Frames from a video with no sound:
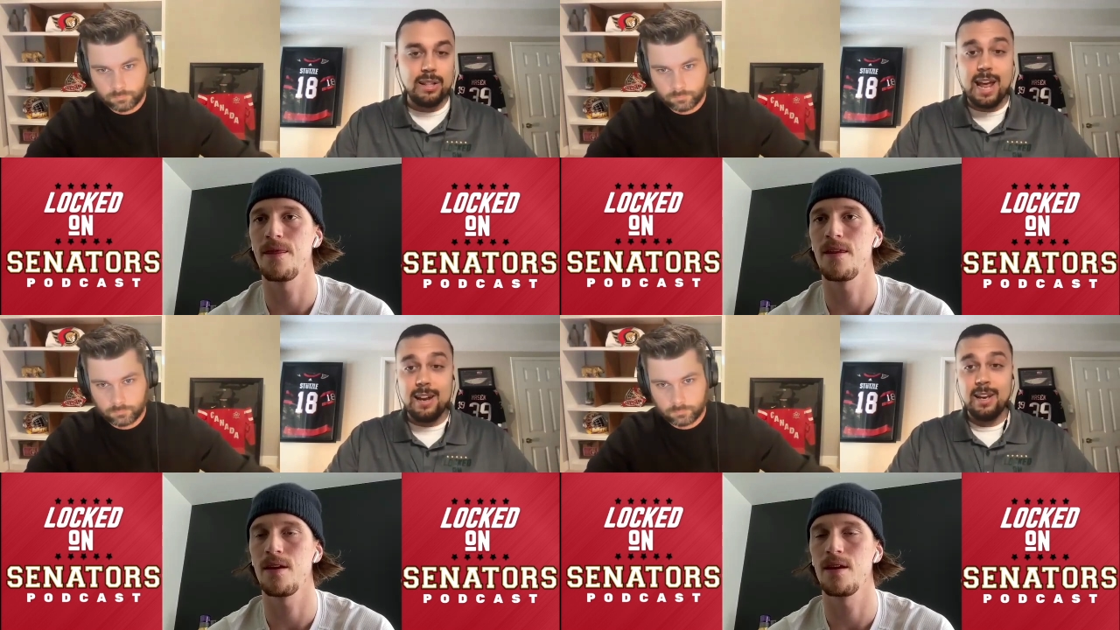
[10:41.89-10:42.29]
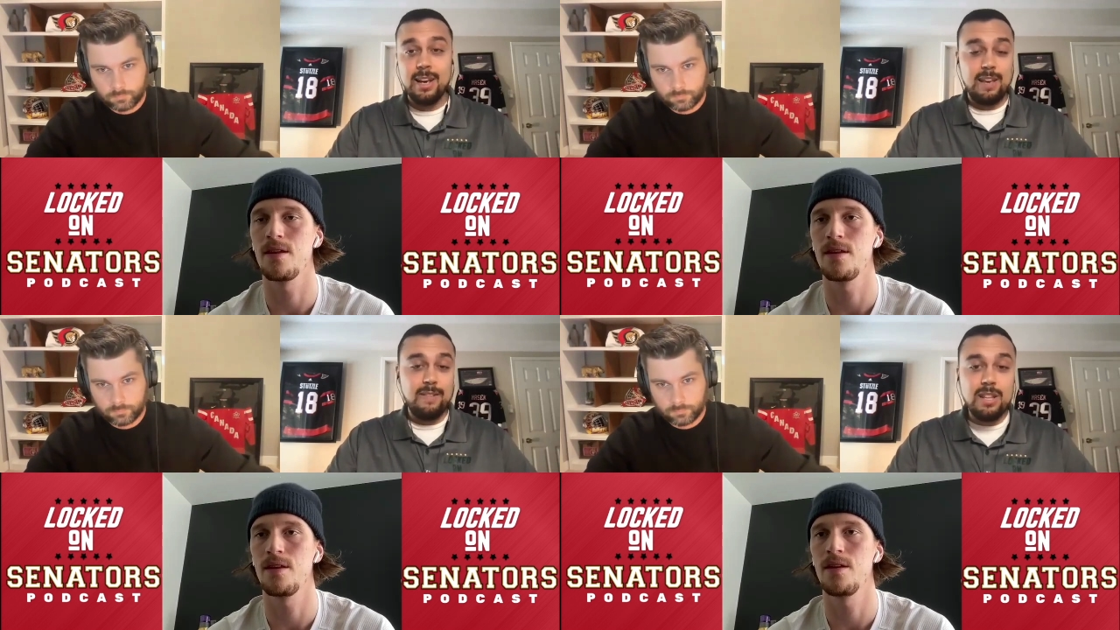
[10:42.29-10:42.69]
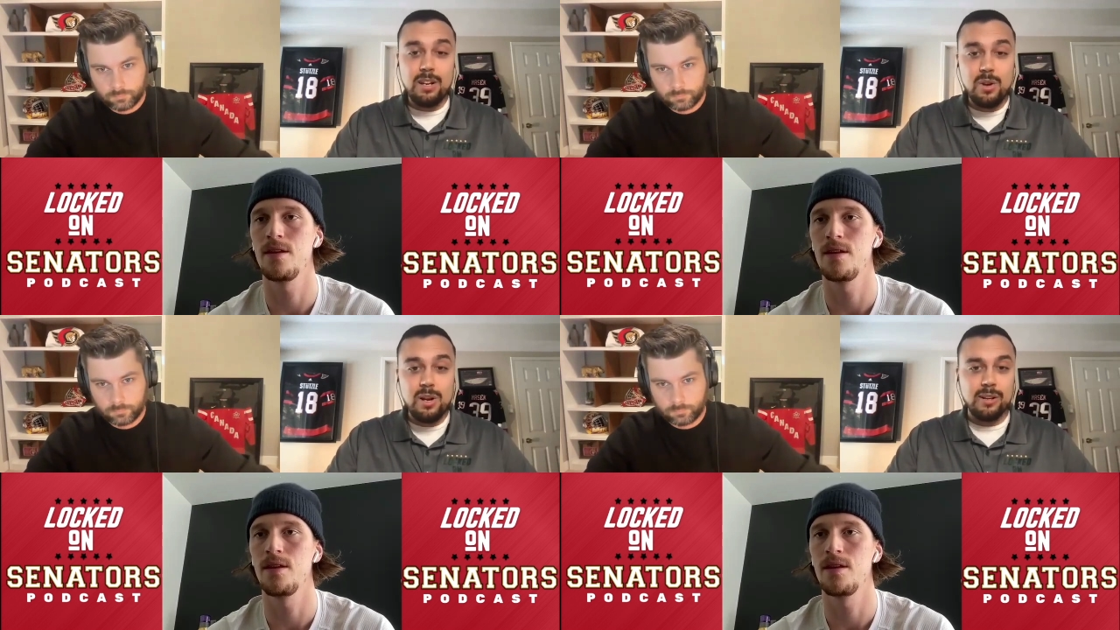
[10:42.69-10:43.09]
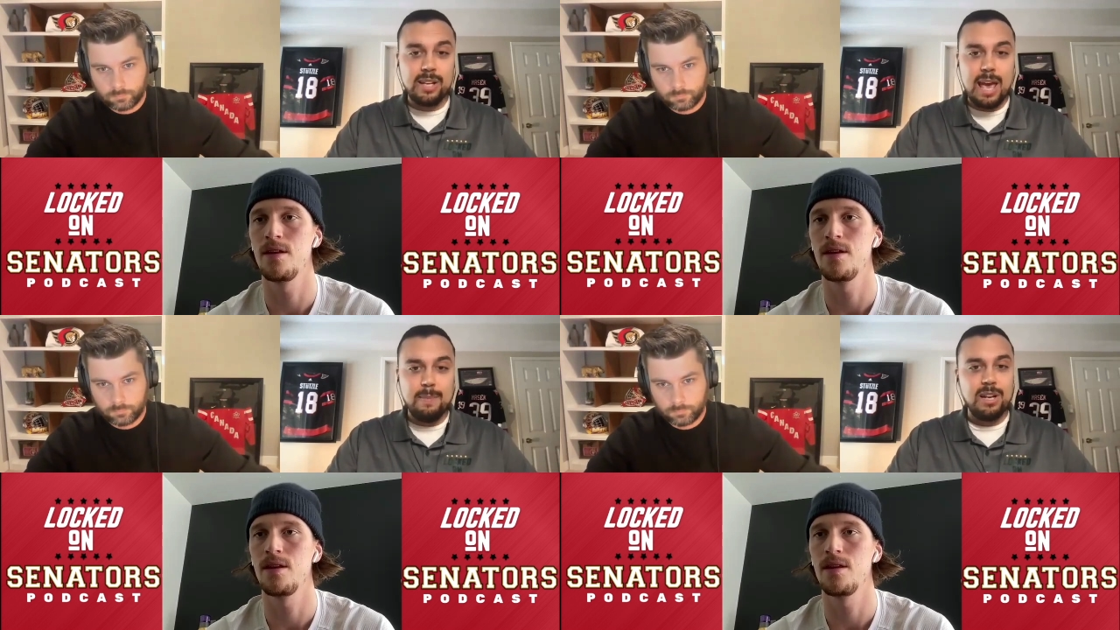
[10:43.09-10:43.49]
Speaker 1: and then even the new
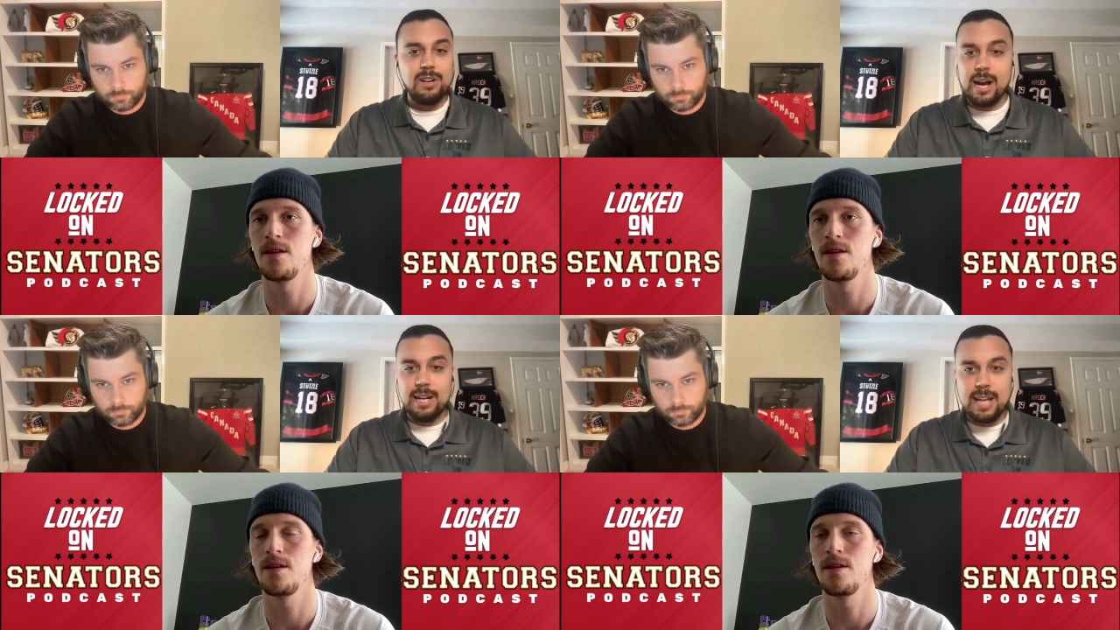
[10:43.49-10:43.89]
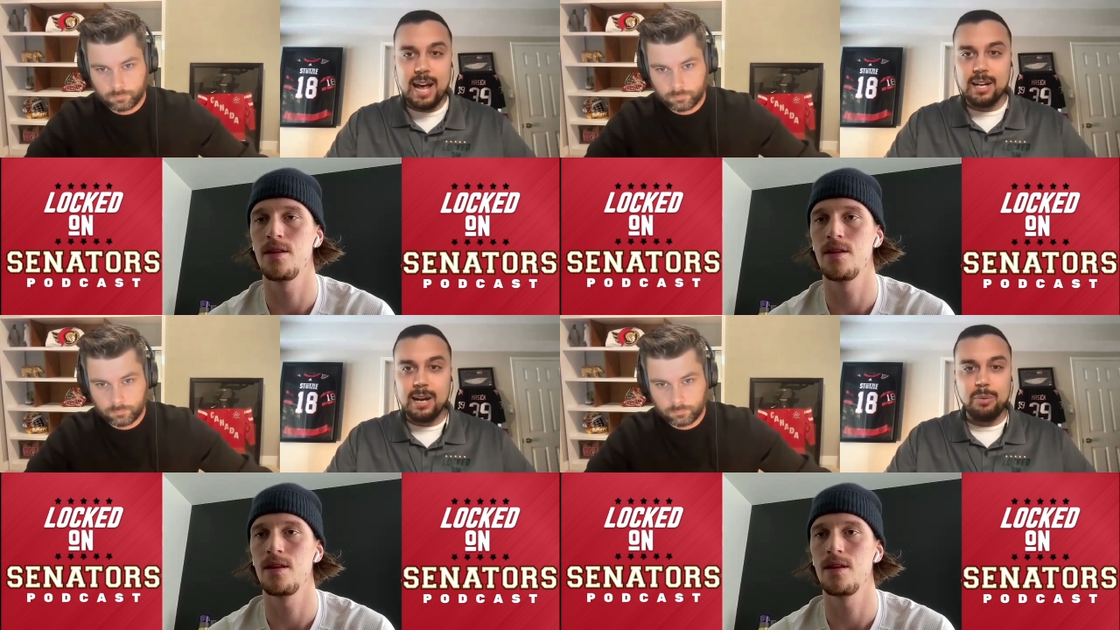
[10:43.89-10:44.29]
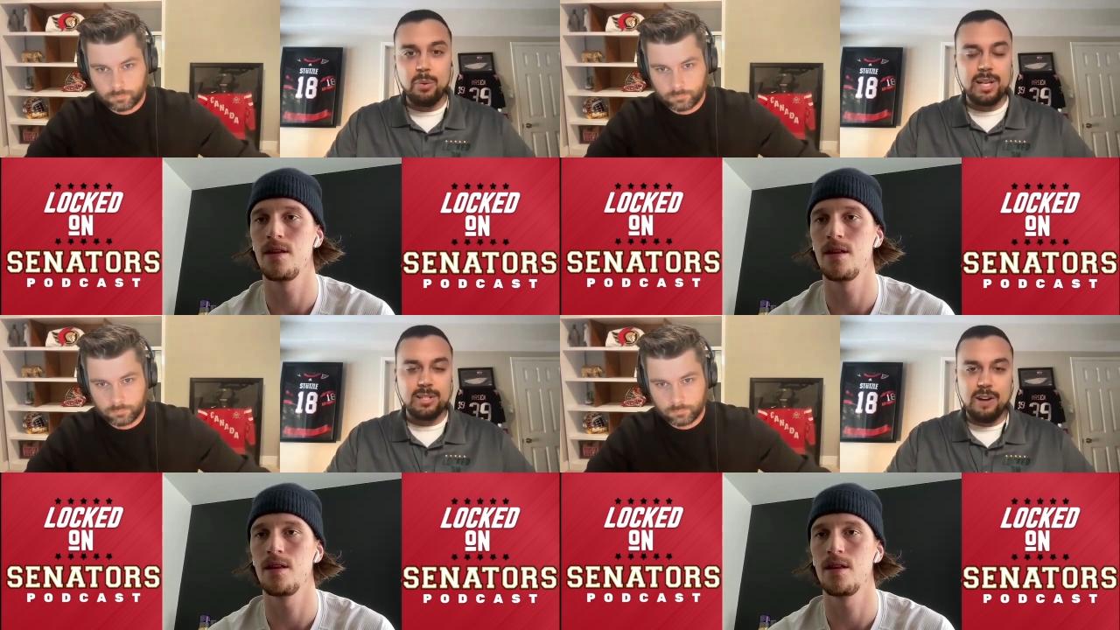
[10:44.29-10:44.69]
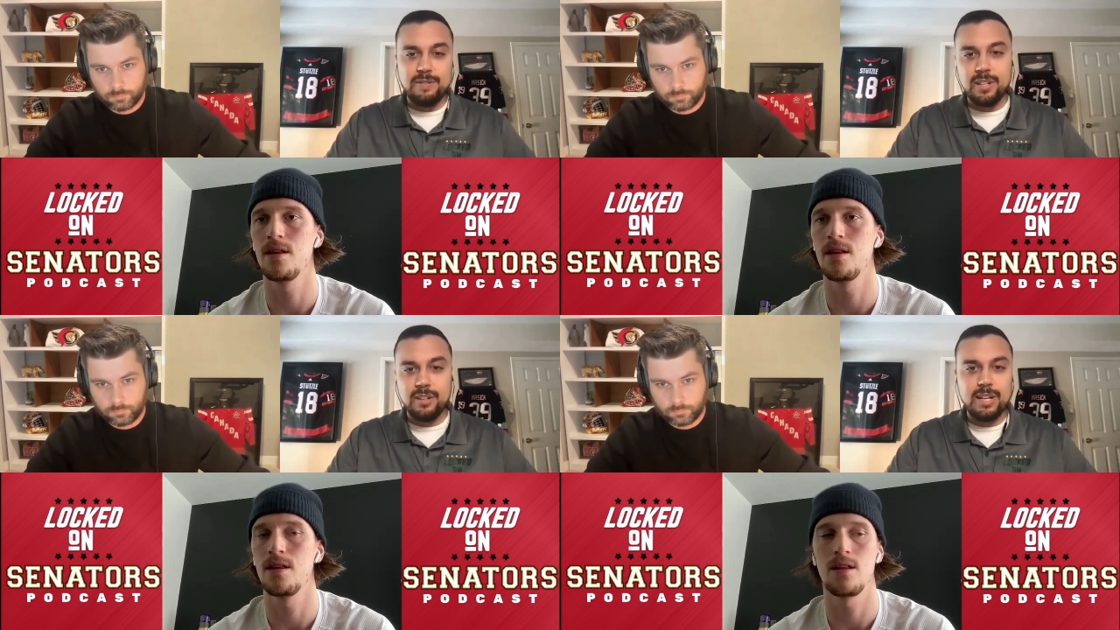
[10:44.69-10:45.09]
year came, and you guys had a couple weeks
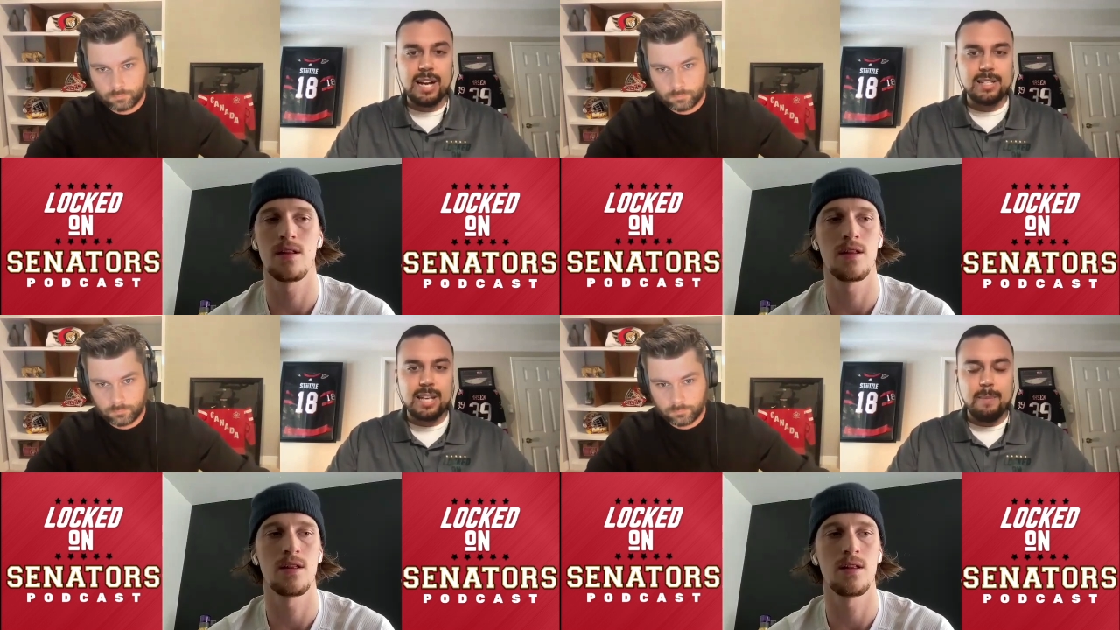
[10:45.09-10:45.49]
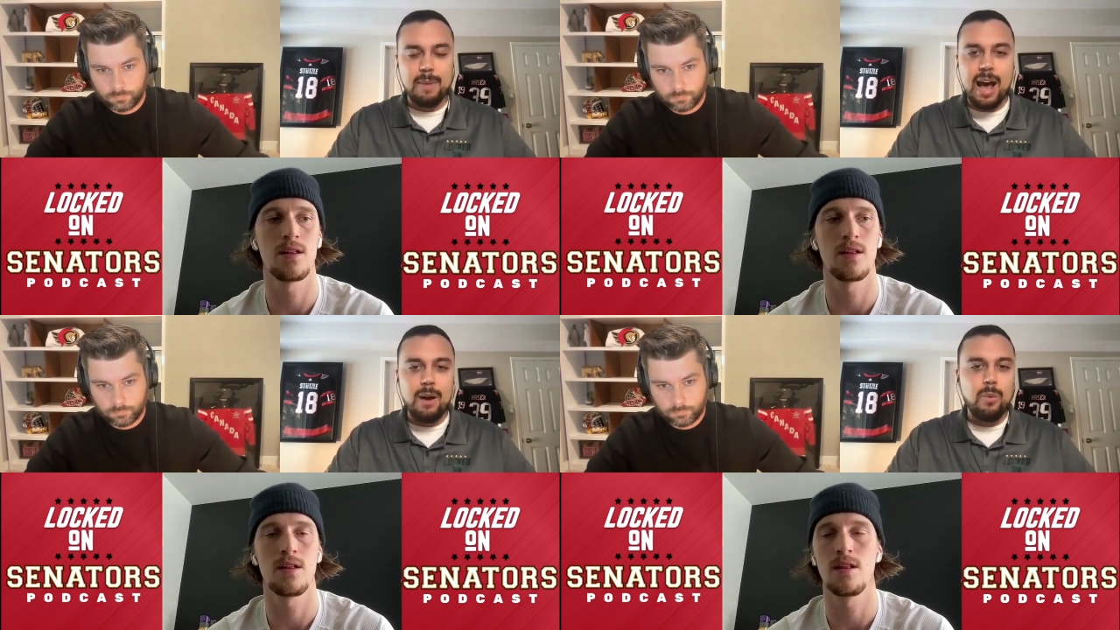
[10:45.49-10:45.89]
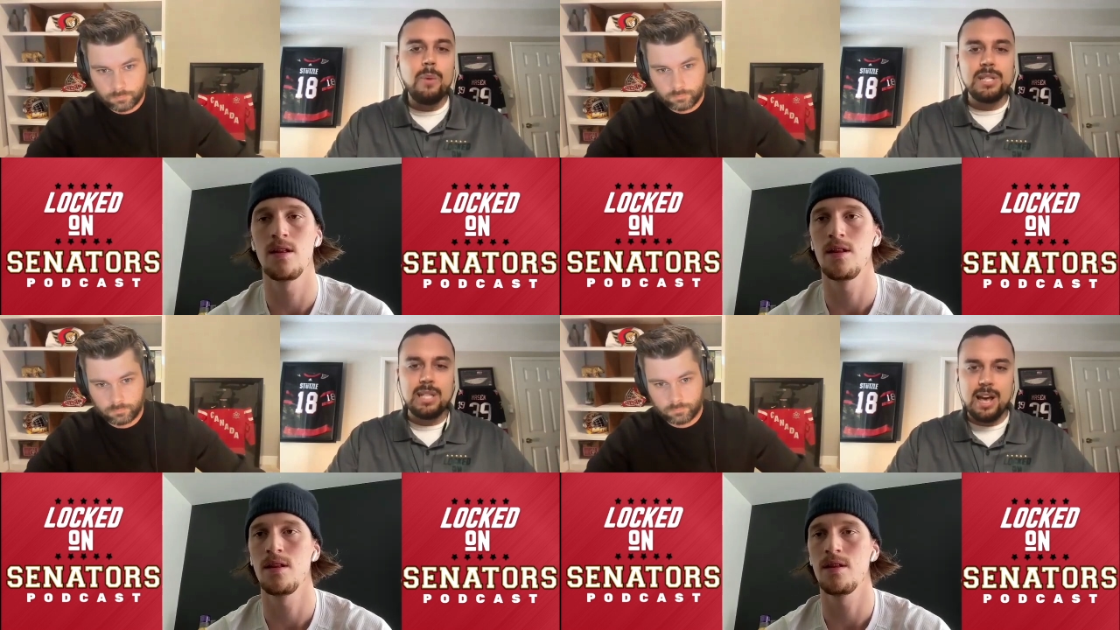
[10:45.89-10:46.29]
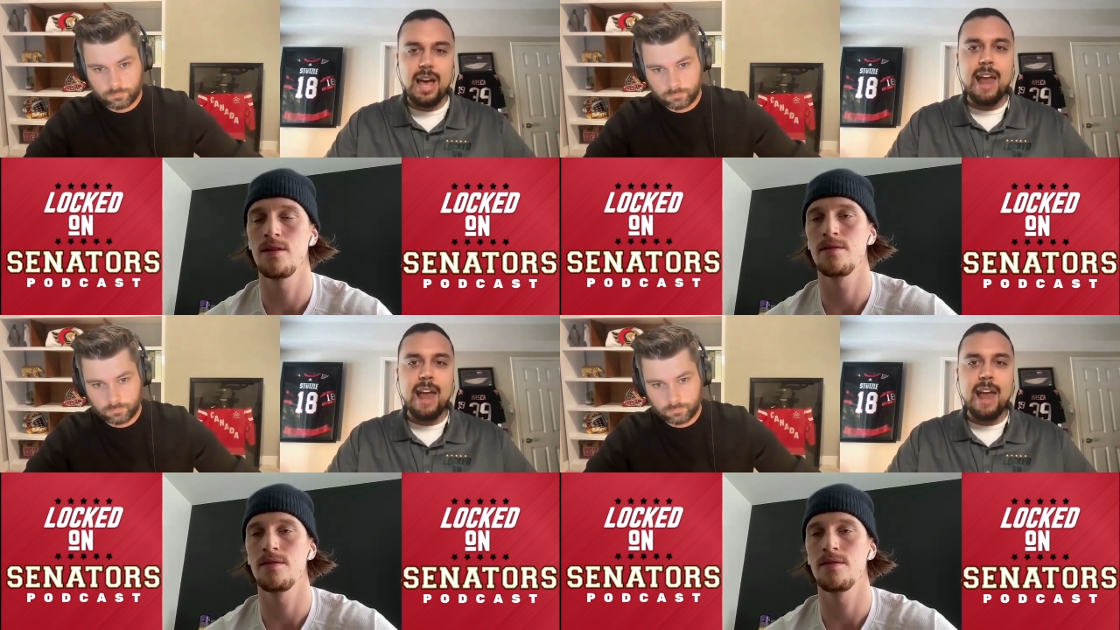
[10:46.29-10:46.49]
off till your next game. How, what was the